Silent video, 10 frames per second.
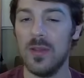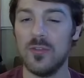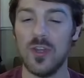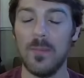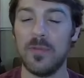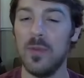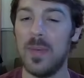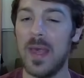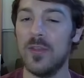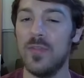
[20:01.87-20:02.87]
jump through the
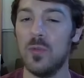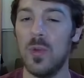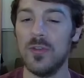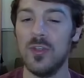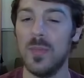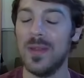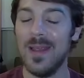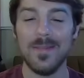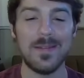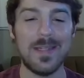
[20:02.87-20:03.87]
battles if you want to, but
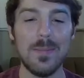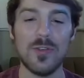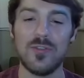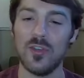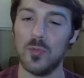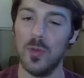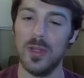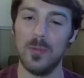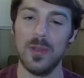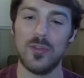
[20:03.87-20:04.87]
the team is just
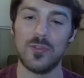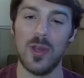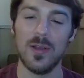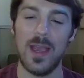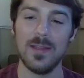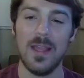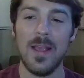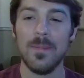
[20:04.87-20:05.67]
really, really strong, guys.